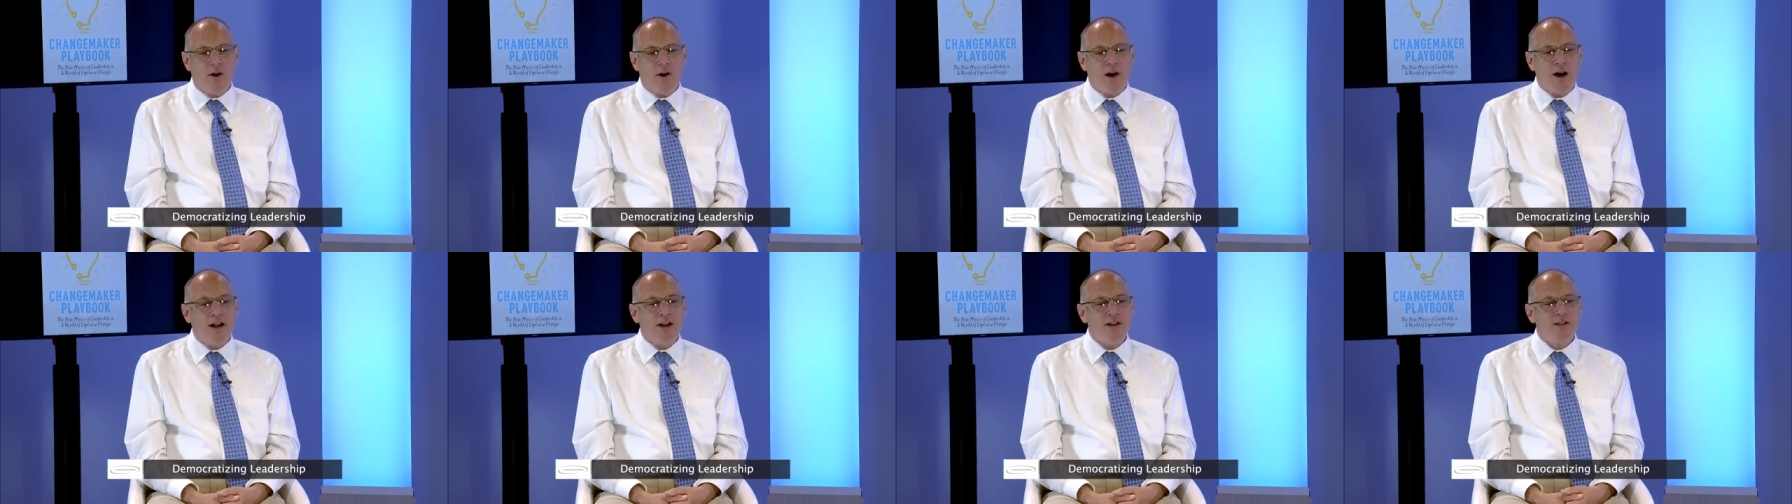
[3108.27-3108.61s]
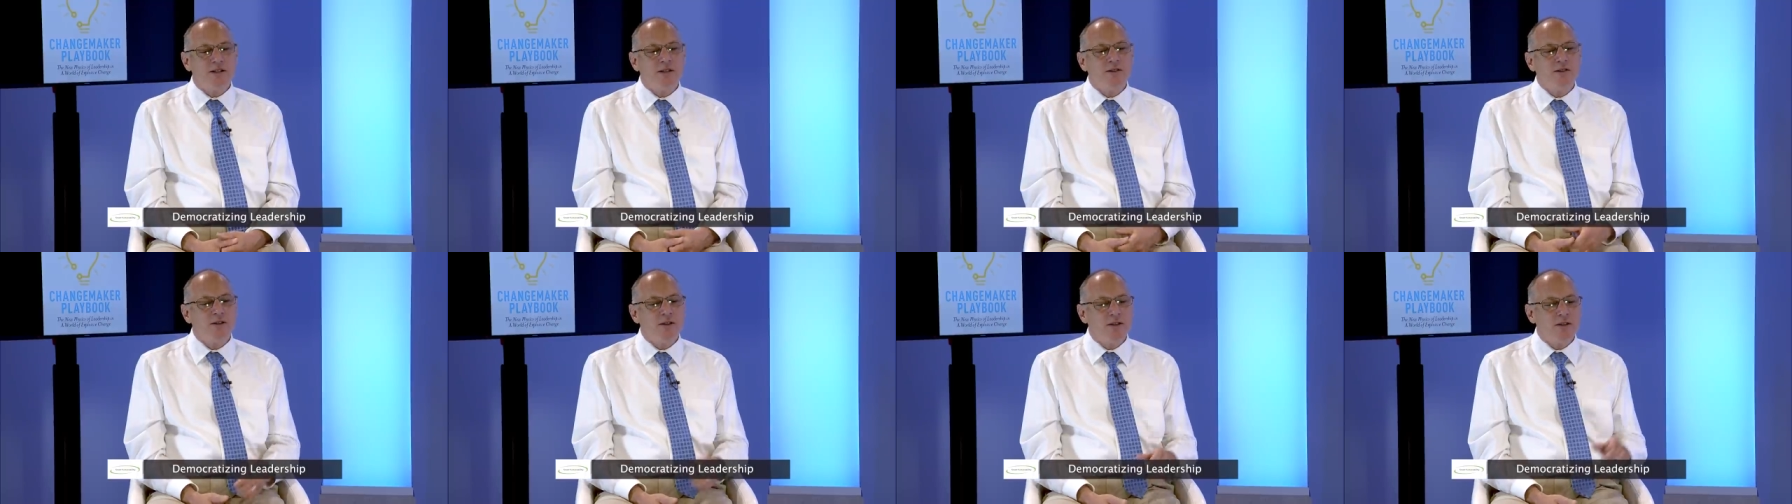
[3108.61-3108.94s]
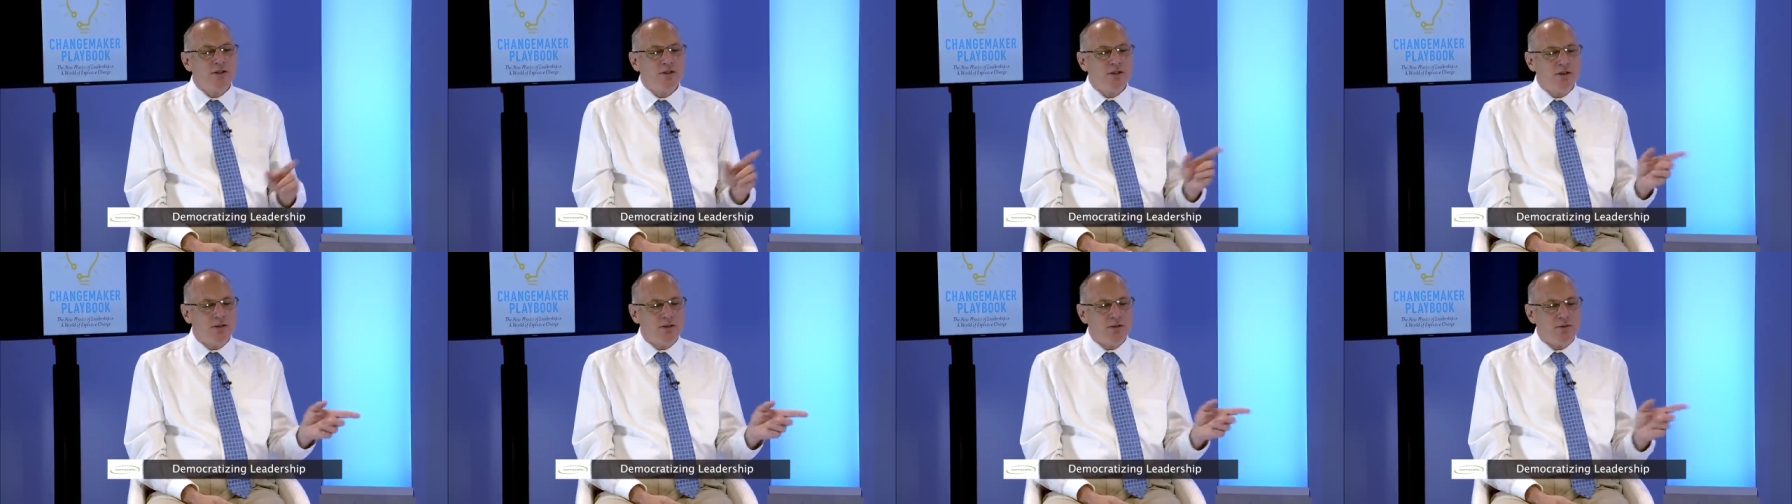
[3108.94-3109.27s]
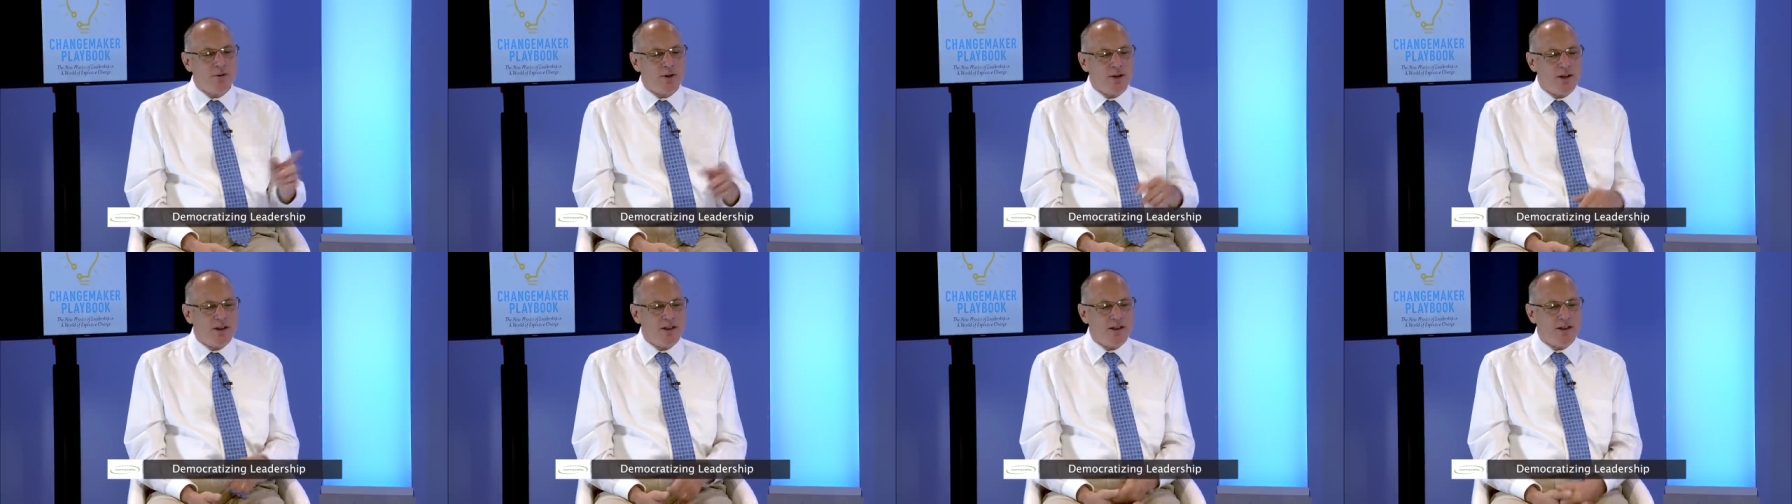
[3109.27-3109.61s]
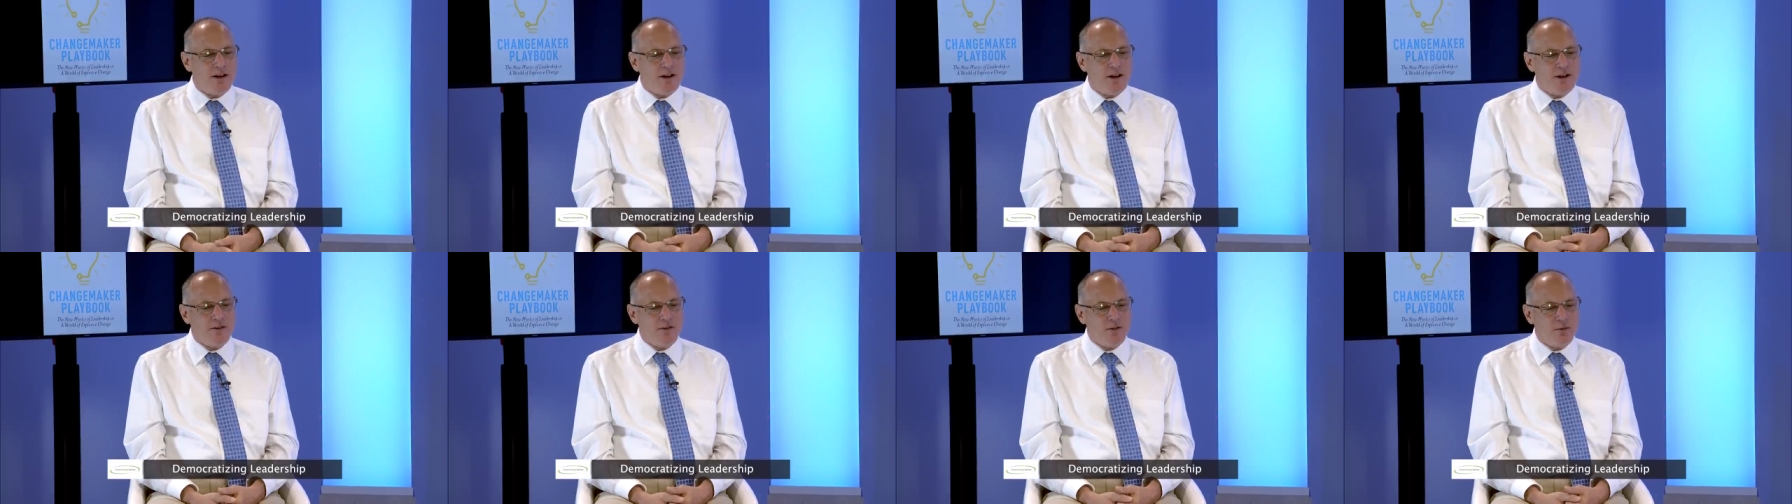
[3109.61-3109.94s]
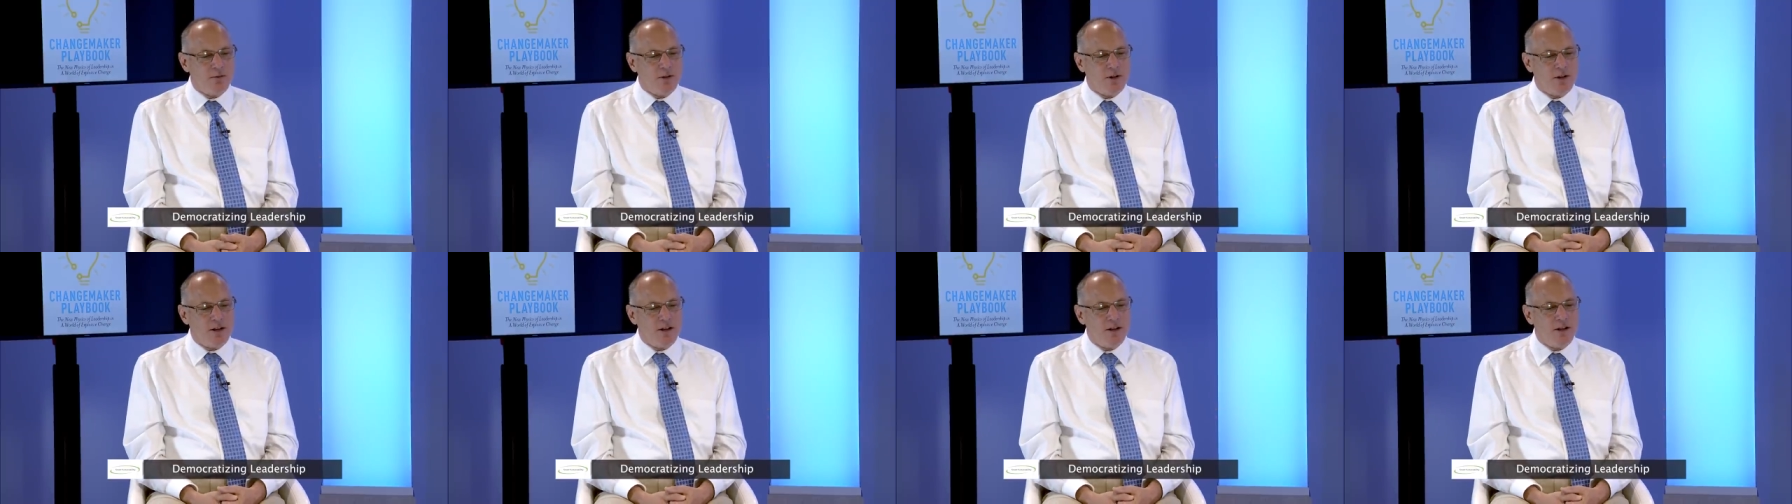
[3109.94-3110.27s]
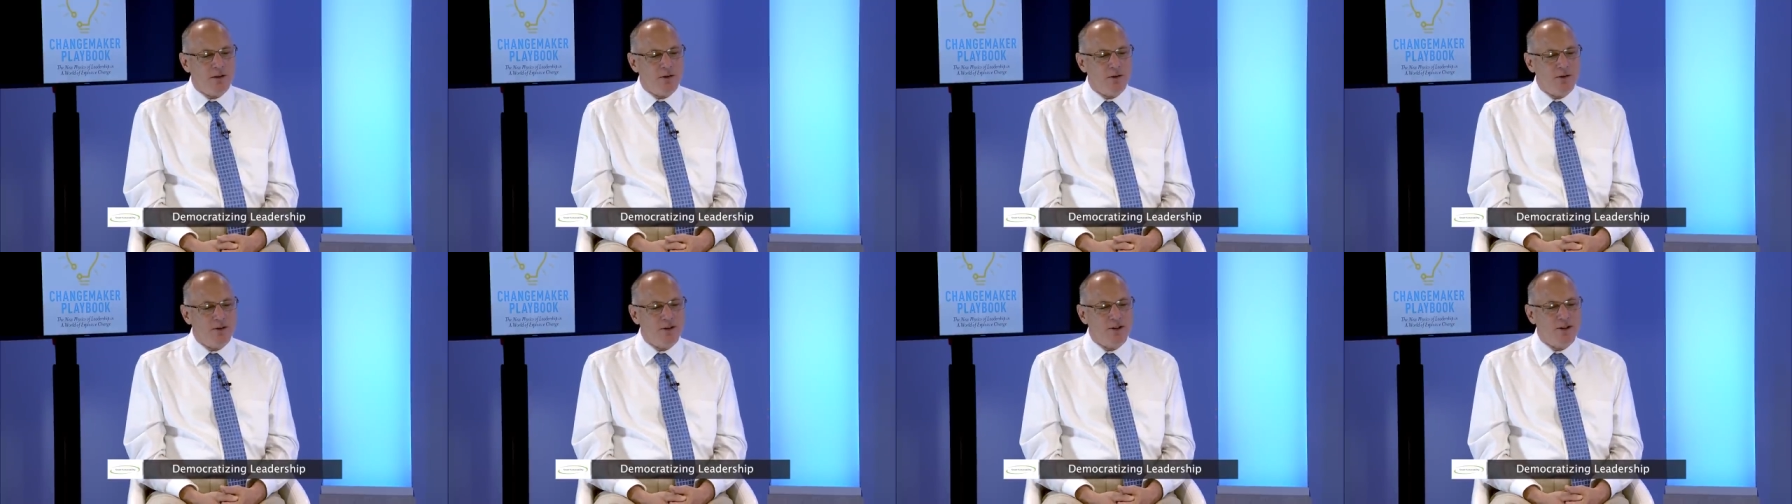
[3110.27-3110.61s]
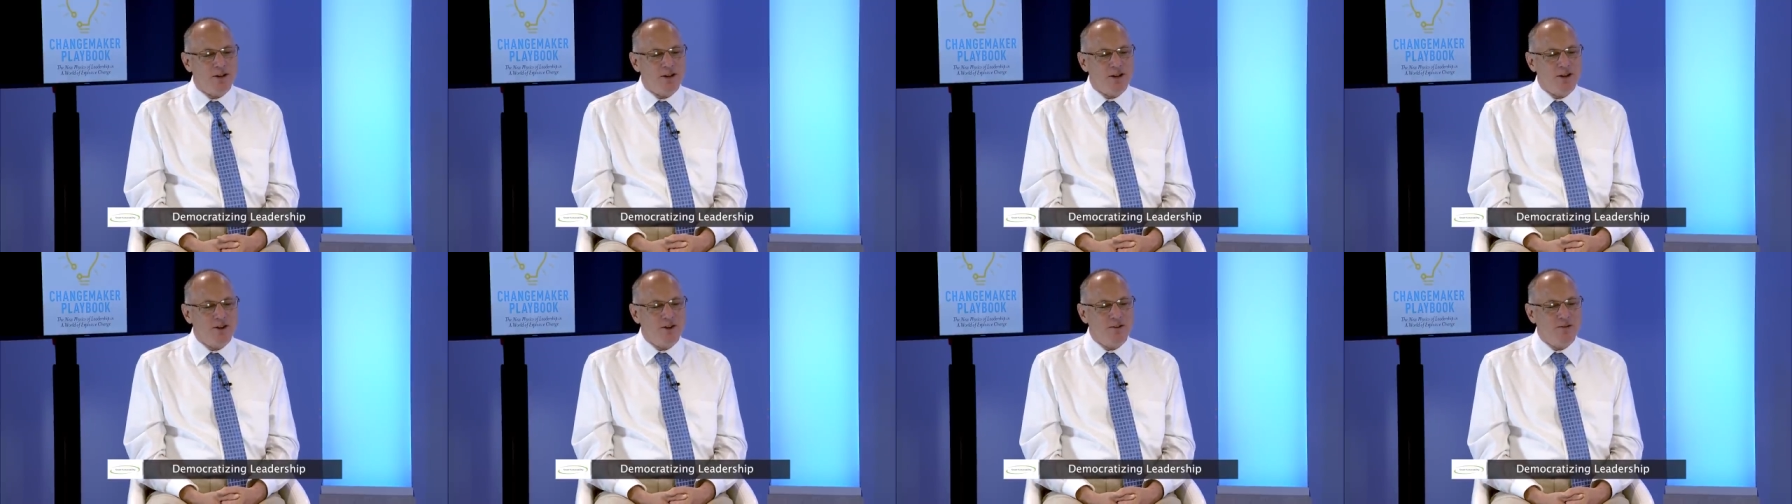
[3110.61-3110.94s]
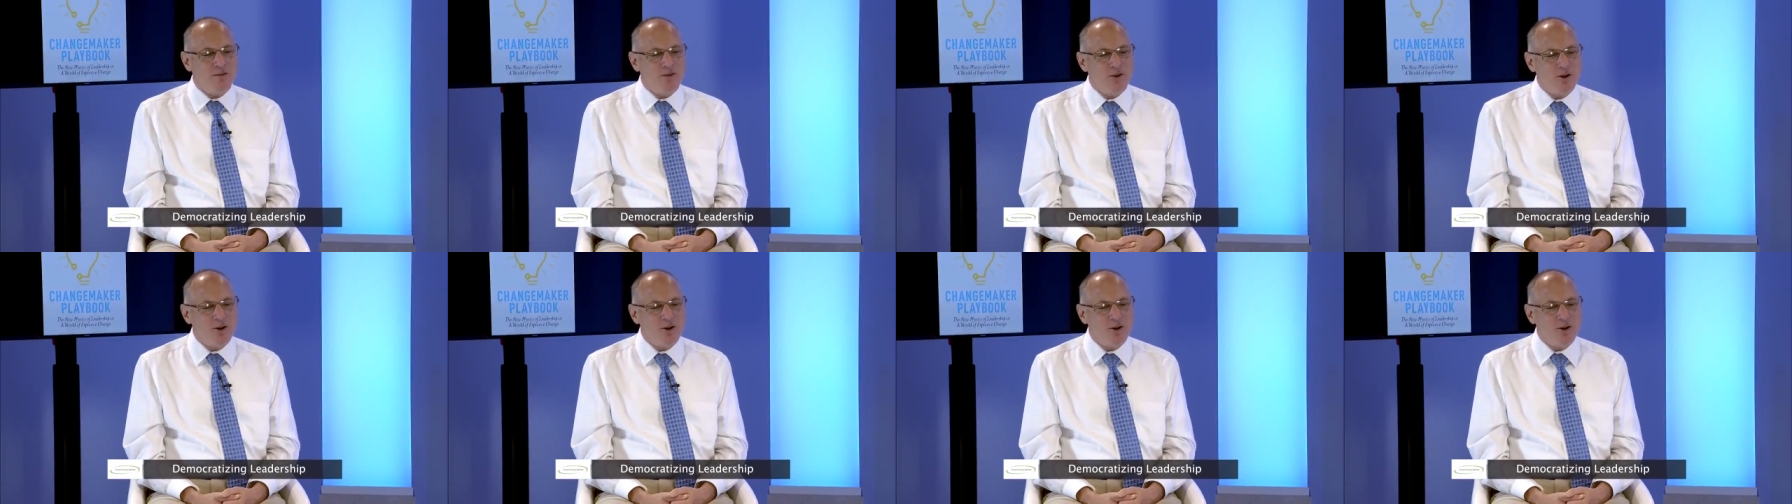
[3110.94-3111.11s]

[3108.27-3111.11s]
All right, let's do this. You do one and then I'll do one and then, then